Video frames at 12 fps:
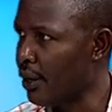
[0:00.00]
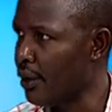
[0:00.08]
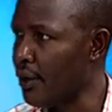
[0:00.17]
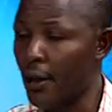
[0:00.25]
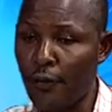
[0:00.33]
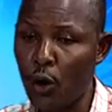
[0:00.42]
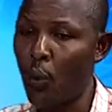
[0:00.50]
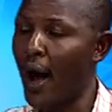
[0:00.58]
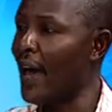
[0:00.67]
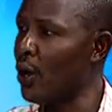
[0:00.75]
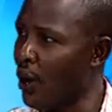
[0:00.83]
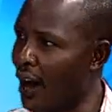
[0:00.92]
Even why
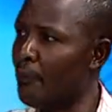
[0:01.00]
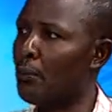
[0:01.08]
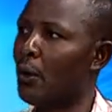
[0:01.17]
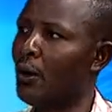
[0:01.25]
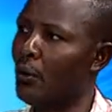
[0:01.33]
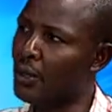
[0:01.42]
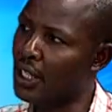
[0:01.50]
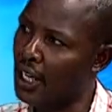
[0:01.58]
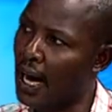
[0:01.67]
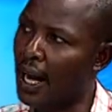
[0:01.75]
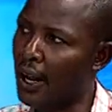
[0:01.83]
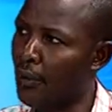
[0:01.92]
you have problems in
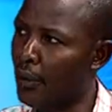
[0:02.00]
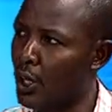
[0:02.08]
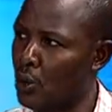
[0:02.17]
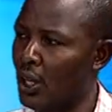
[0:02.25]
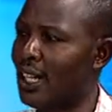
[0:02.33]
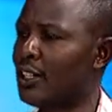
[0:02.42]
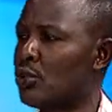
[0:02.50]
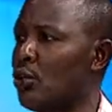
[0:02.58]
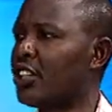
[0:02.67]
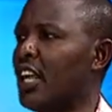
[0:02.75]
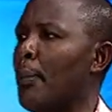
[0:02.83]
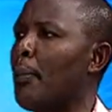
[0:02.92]
NRM is not that it's
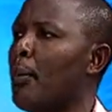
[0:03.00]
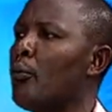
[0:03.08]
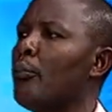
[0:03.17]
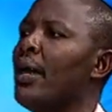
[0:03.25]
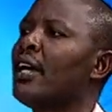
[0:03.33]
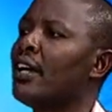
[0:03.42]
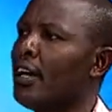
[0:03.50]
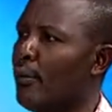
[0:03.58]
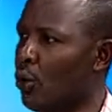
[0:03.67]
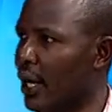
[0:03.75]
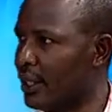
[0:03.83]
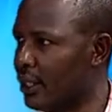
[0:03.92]
not capable of being
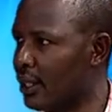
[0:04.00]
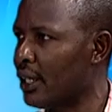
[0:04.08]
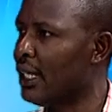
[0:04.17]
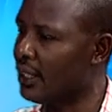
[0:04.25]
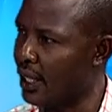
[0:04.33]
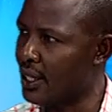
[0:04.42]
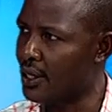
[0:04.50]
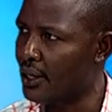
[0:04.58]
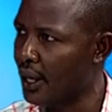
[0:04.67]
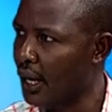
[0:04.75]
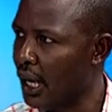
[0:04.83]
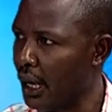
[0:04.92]
democratic. It is.
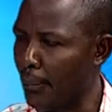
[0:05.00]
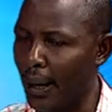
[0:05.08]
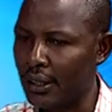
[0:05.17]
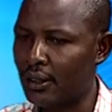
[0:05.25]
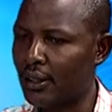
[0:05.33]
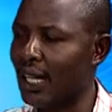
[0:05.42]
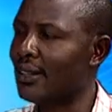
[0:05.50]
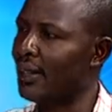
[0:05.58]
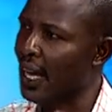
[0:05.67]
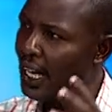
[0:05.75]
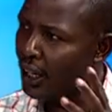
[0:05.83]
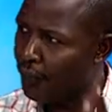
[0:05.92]
But that
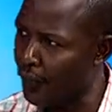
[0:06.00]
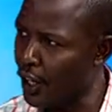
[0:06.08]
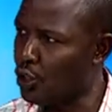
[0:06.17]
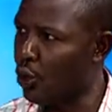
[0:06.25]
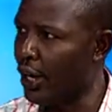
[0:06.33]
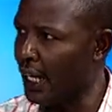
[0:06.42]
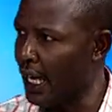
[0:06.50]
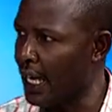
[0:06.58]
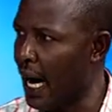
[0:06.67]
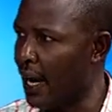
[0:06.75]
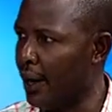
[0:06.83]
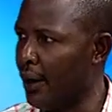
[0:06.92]
the individual in
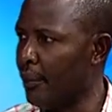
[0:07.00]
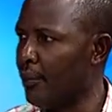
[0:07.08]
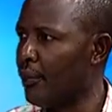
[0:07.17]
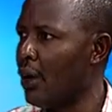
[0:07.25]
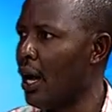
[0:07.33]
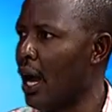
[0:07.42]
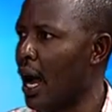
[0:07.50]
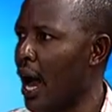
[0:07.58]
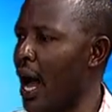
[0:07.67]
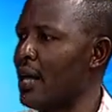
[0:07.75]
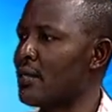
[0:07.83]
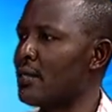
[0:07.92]
NRM
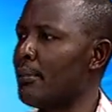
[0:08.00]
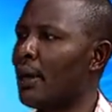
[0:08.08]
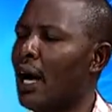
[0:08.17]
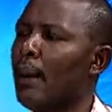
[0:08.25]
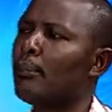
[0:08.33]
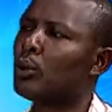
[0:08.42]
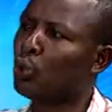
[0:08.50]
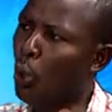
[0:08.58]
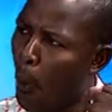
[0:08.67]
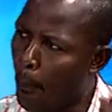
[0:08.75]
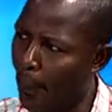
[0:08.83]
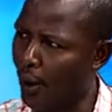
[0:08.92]
has become
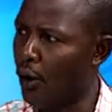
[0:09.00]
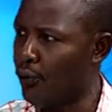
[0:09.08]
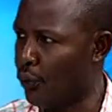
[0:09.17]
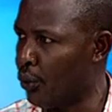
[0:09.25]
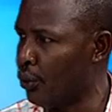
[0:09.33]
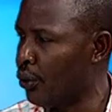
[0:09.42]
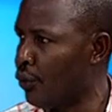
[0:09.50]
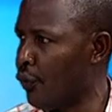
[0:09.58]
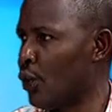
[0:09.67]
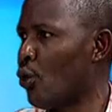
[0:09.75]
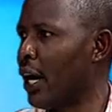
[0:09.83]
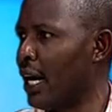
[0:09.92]
too powerful for
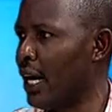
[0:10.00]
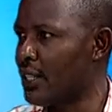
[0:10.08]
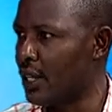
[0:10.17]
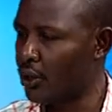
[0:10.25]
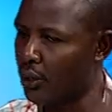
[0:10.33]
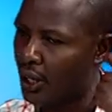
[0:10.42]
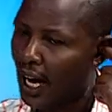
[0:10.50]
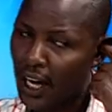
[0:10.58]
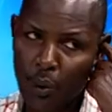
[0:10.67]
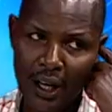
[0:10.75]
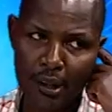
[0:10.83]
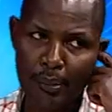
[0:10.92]
the organization. And
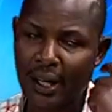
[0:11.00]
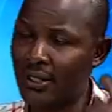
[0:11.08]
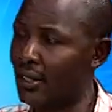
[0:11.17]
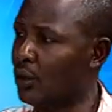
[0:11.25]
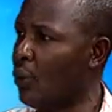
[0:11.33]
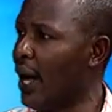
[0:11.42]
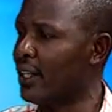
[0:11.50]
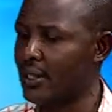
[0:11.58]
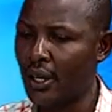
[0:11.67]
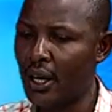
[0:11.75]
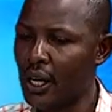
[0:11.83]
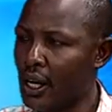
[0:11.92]
what makes it worse
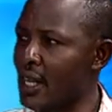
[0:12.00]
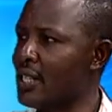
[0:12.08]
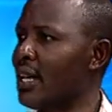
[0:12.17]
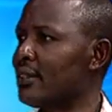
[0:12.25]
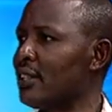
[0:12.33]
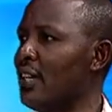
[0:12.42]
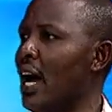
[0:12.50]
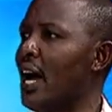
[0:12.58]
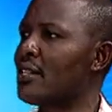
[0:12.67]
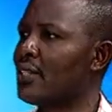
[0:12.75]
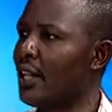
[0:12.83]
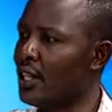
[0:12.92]
is that he
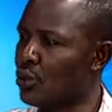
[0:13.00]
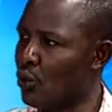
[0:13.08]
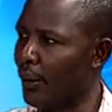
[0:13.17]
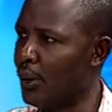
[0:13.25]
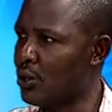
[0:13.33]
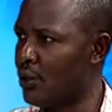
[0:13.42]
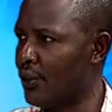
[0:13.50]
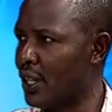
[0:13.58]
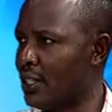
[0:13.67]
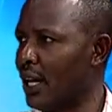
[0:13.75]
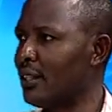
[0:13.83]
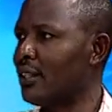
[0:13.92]
has the instruments of the
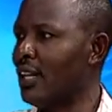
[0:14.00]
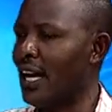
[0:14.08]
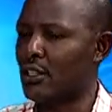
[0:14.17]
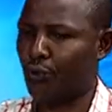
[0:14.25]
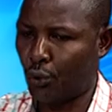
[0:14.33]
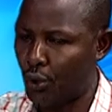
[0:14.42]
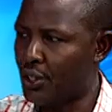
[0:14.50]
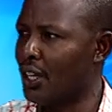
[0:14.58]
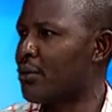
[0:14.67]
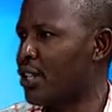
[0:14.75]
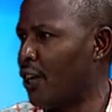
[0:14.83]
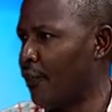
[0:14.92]
state. He has fused
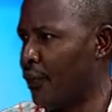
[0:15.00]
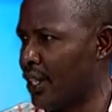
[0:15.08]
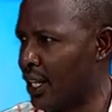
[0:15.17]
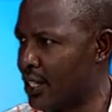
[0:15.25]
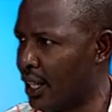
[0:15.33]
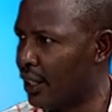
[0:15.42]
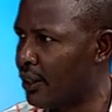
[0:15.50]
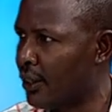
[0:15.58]
himself with the state.